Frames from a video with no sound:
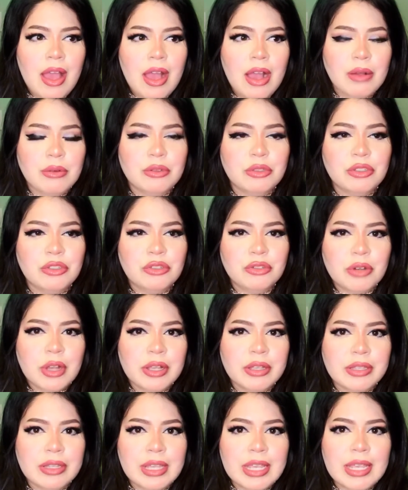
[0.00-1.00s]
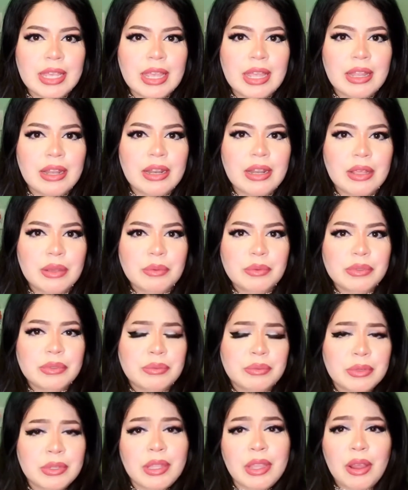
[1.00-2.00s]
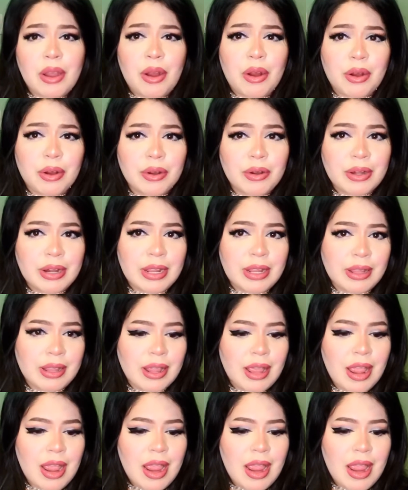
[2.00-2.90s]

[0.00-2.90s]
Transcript: I was struggling and it was really hurting,